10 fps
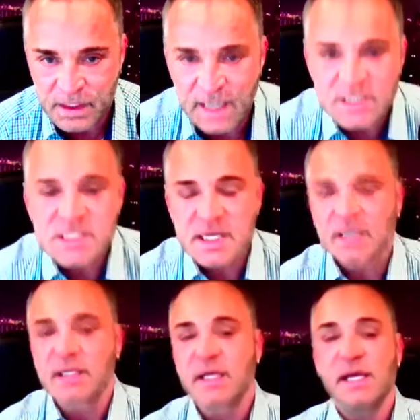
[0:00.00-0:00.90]
And
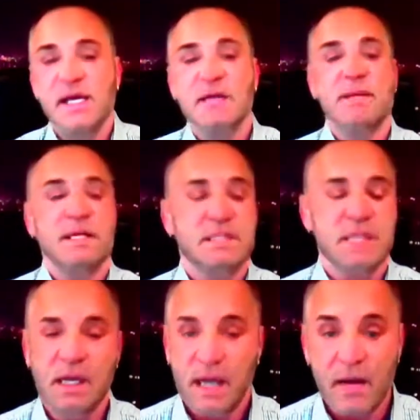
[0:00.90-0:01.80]
suddenly he
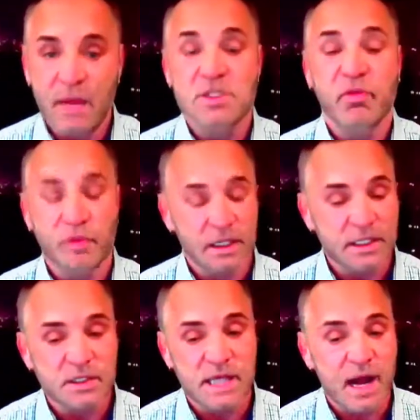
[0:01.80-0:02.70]
admits, he
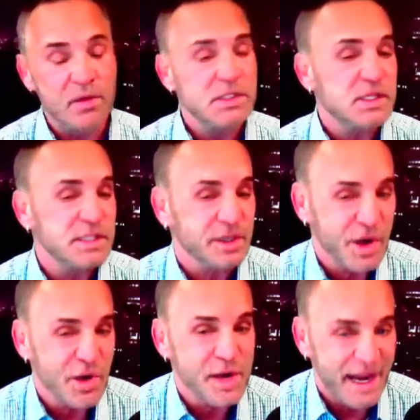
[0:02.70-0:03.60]
goes, I wasn't just a
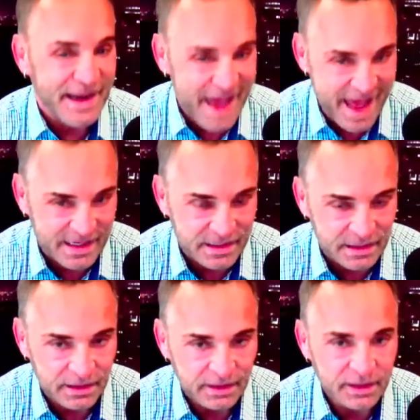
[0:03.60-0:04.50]
cocaine head.
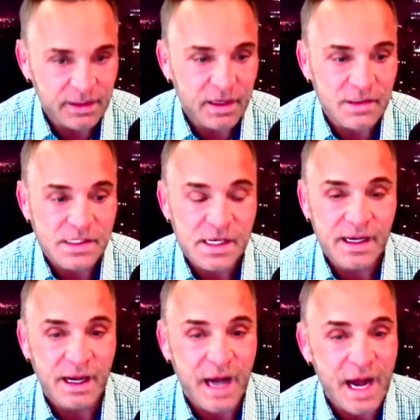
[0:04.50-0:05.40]
He goes,
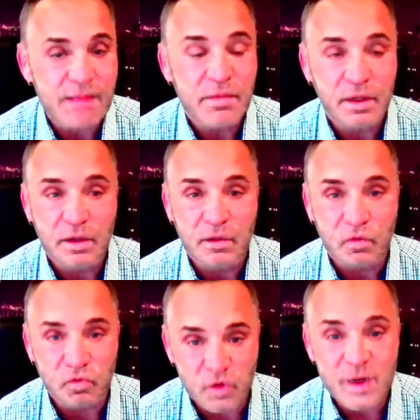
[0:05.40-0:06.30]
I
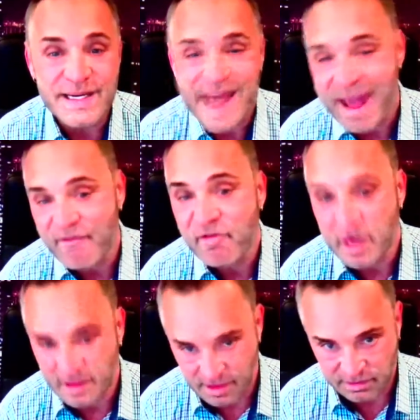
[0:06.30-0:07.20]
ruined
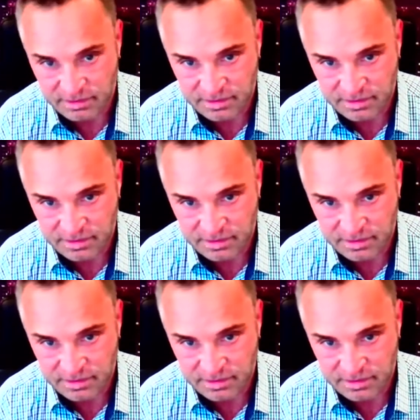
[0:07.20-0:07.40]
everything.